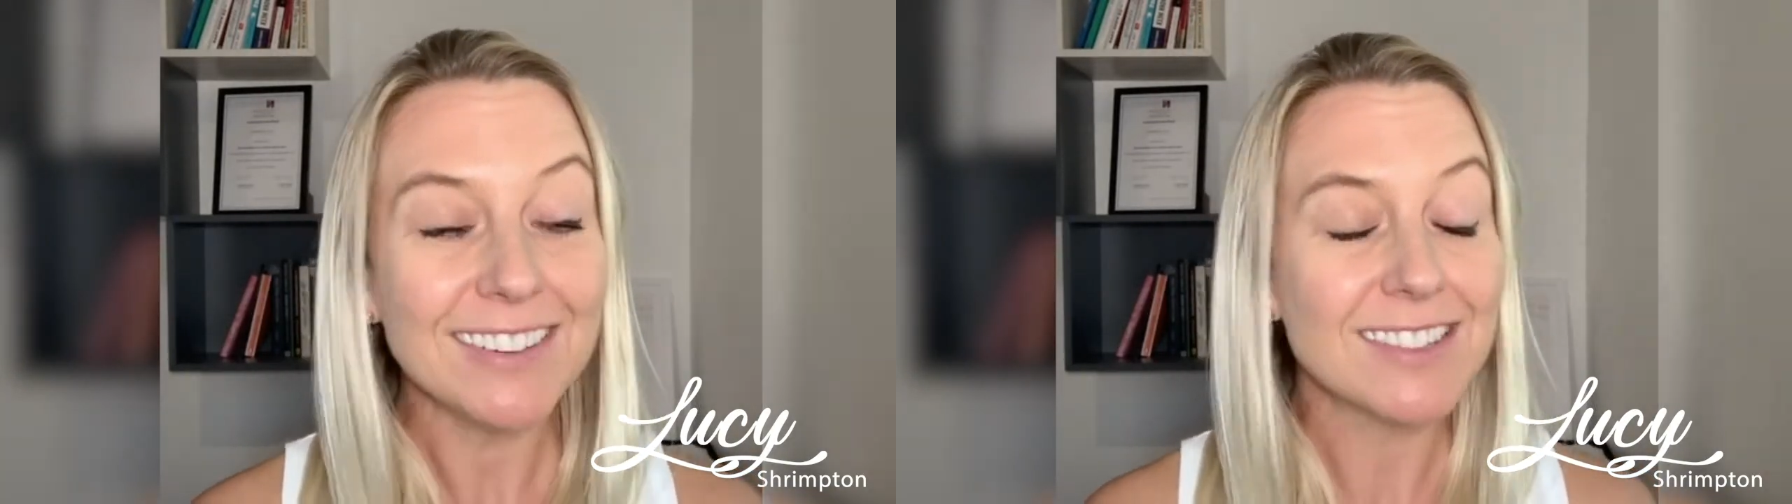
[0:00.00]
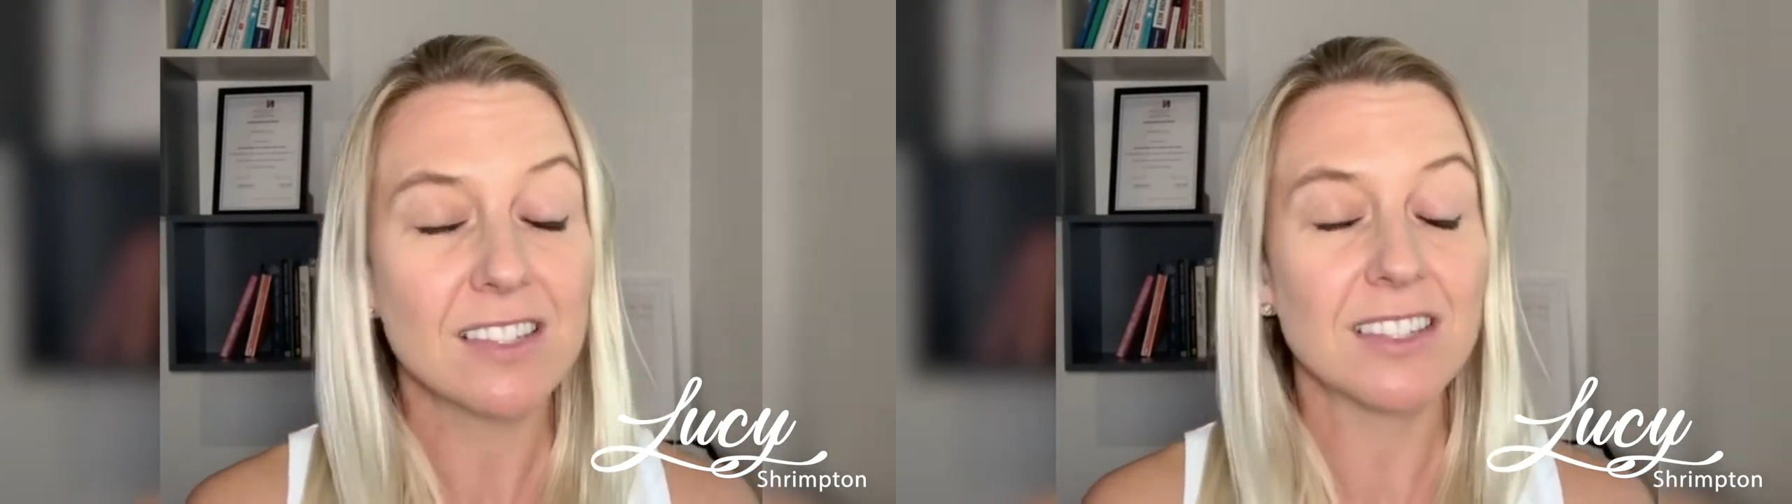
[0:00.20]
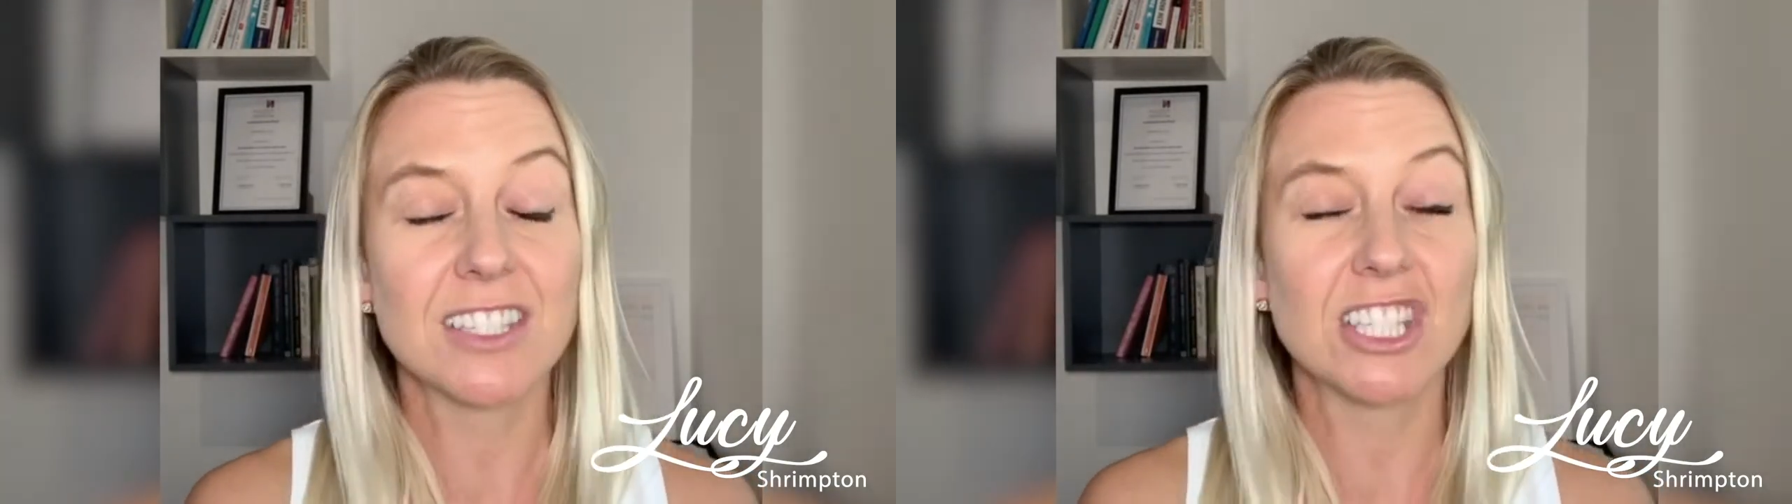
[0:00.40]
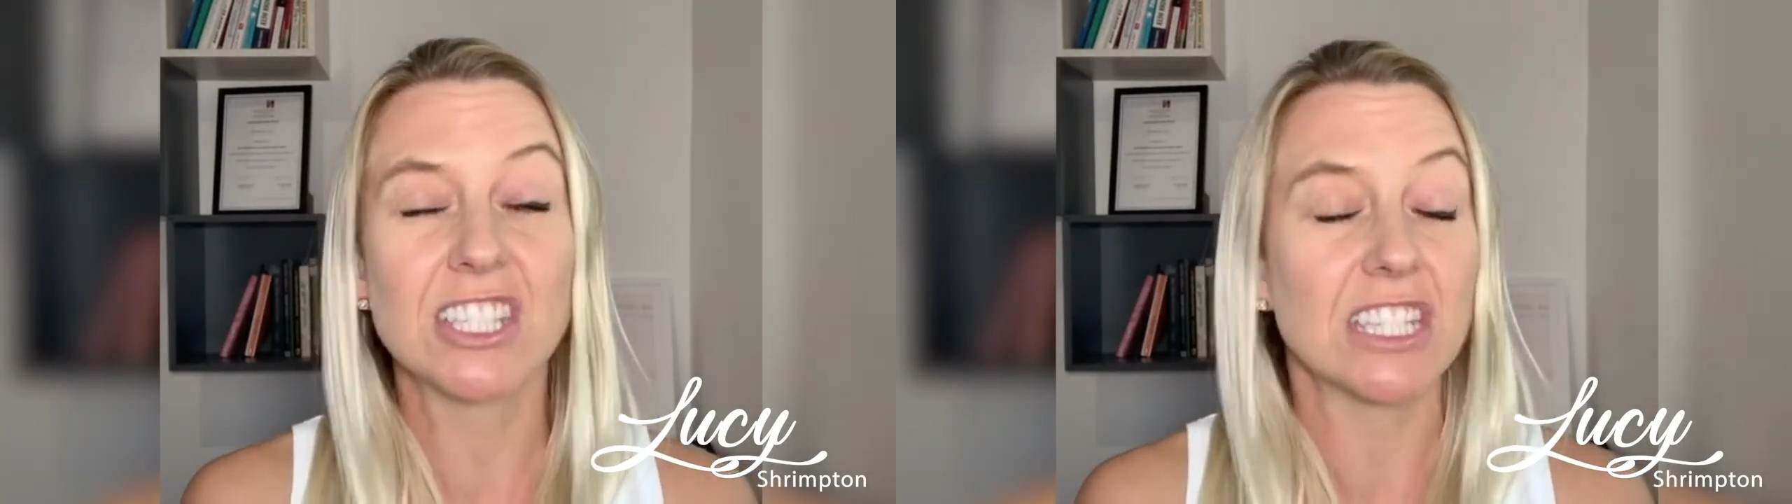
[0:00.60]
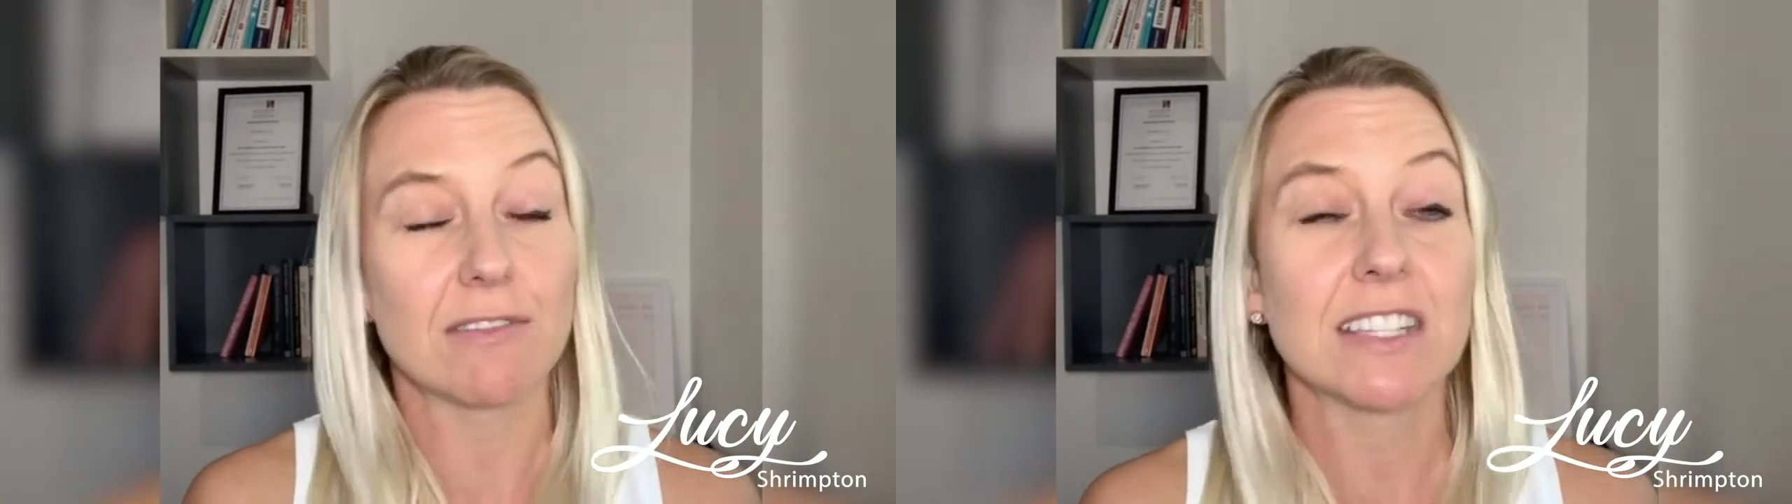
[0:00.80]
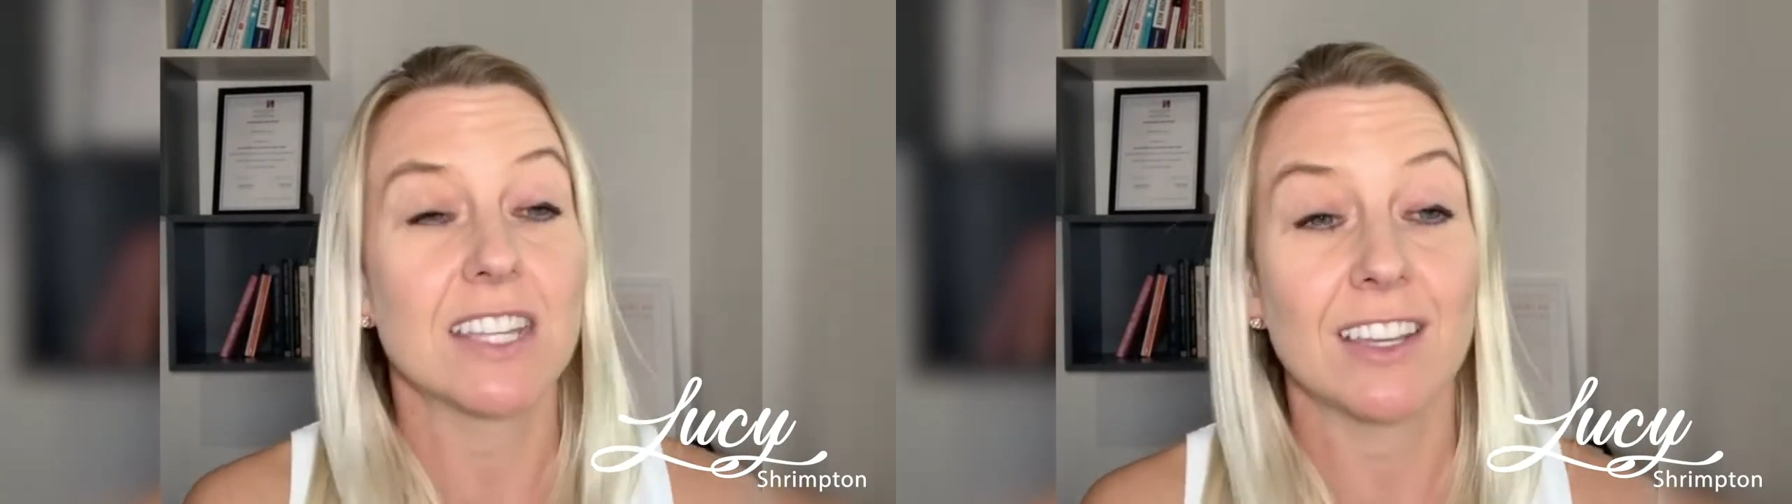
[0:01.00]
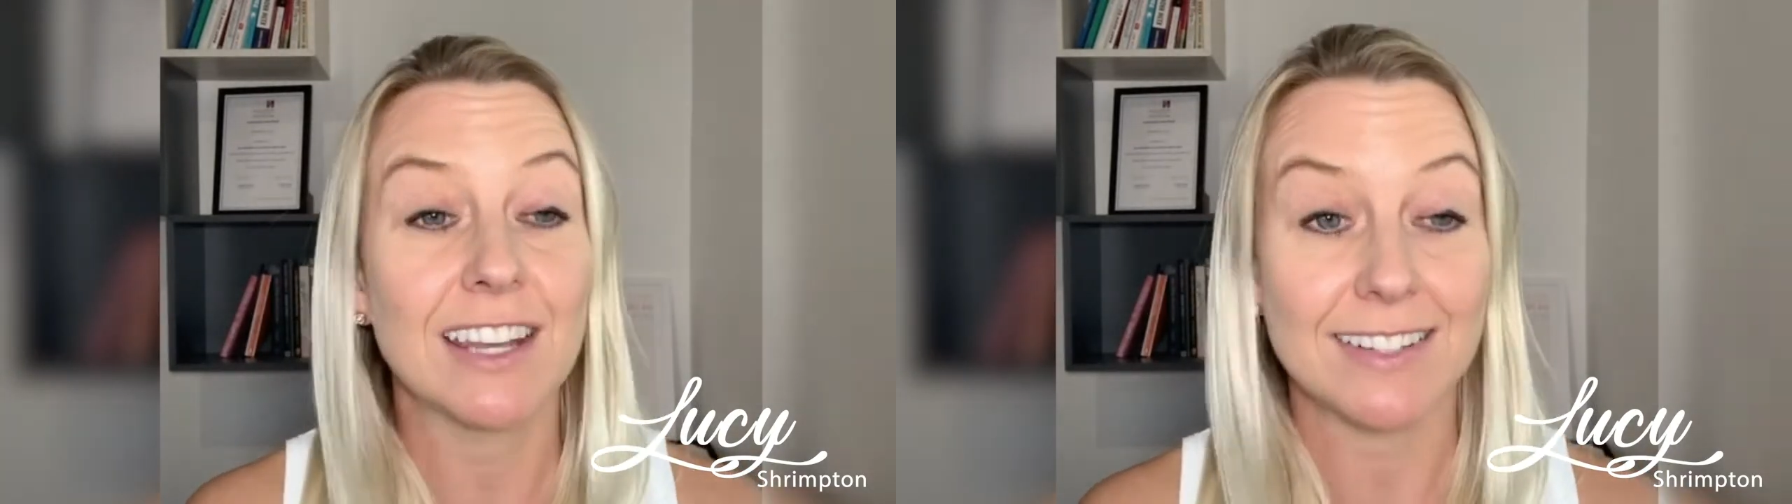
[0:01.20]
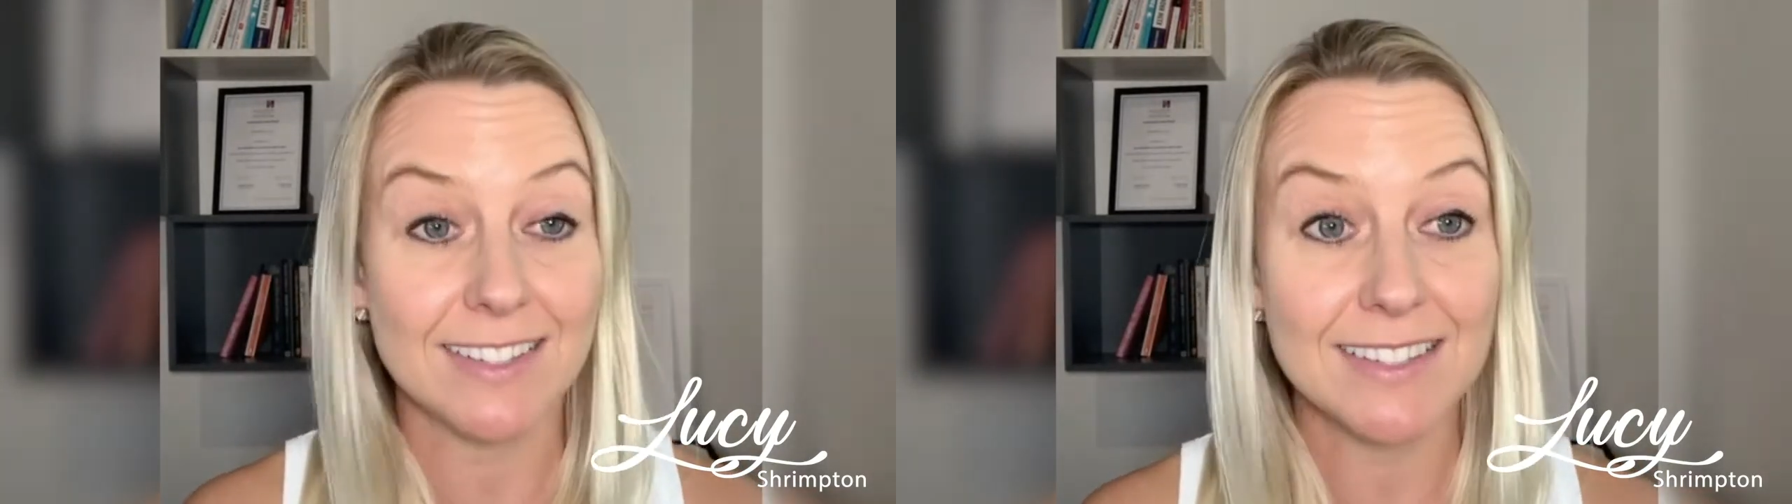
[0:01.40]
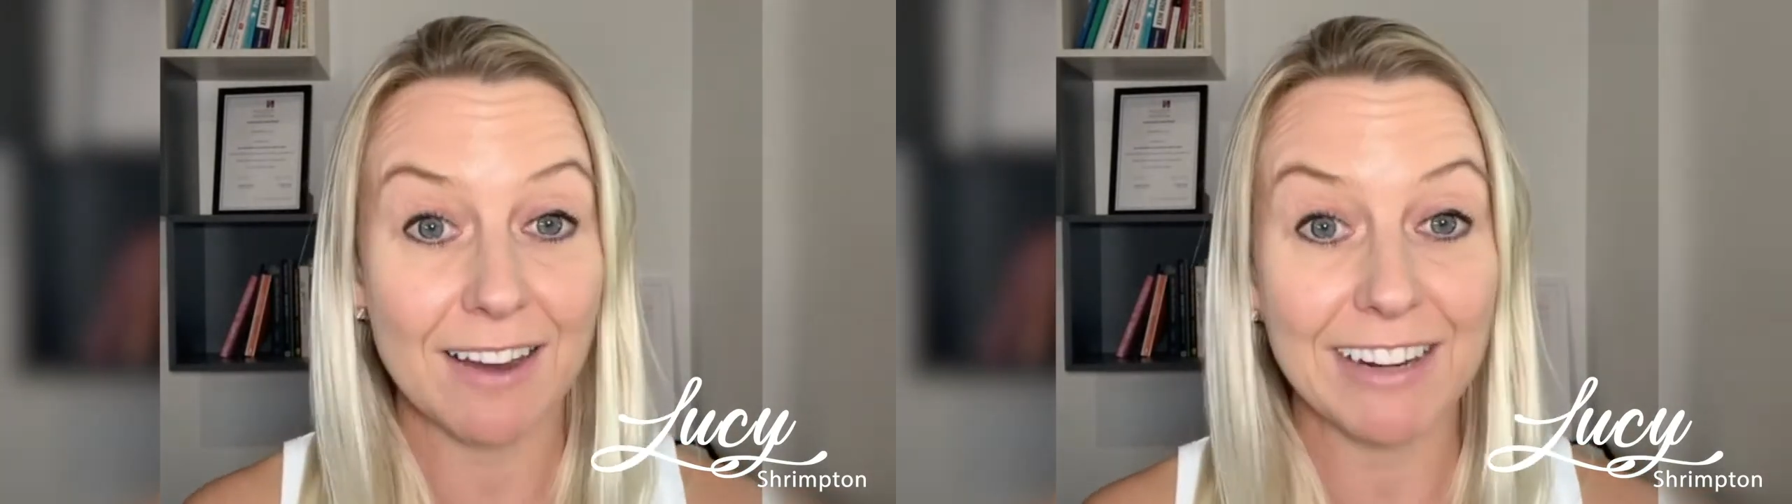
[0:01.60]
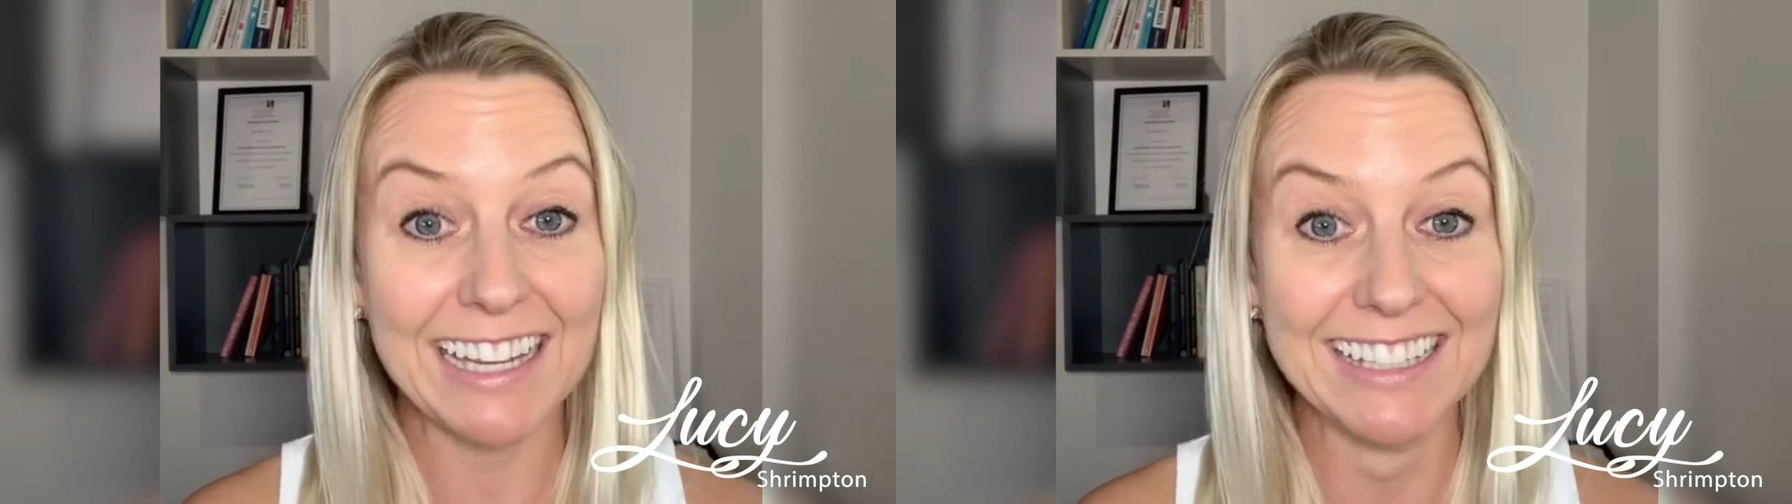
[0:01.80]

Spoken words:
that's seriously unnecessary.